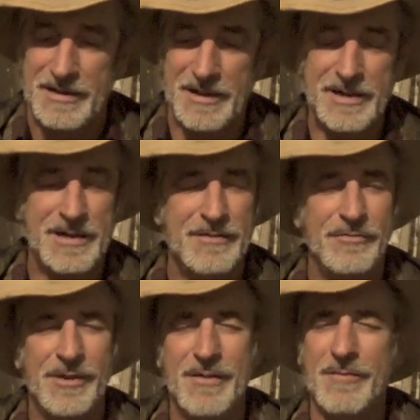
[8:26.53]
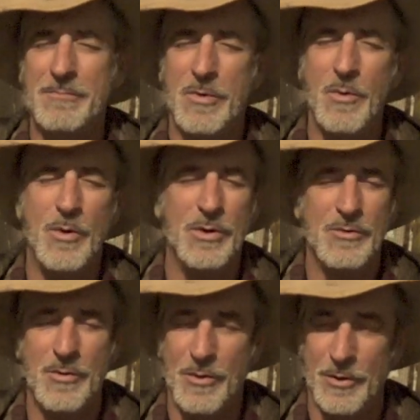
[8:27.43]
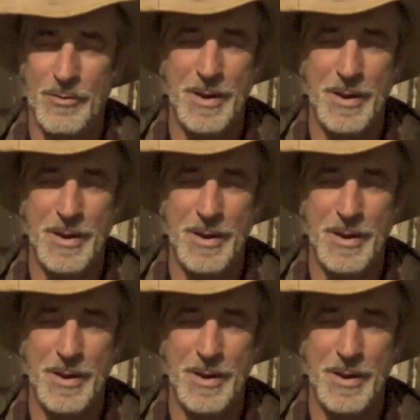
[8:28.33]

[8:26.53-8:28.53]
He did forevermore go on.